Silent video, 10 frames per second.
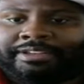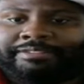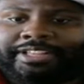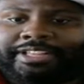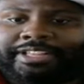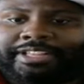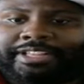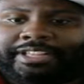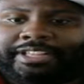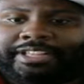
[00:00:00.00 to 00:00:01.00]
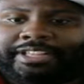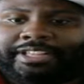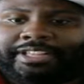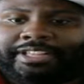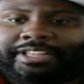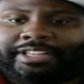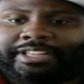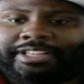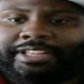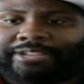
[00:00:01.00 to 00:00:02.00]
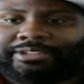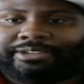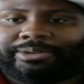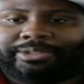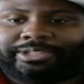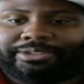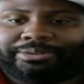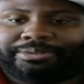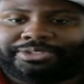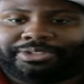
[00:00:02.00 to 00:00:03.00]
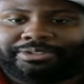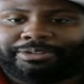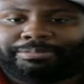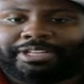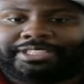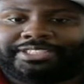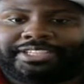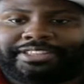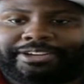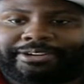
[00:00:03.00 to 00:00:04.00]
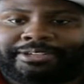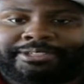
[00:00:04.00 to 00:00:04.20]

I feel like this is something we should all go ahead, go and look through. So you'll probably see it there.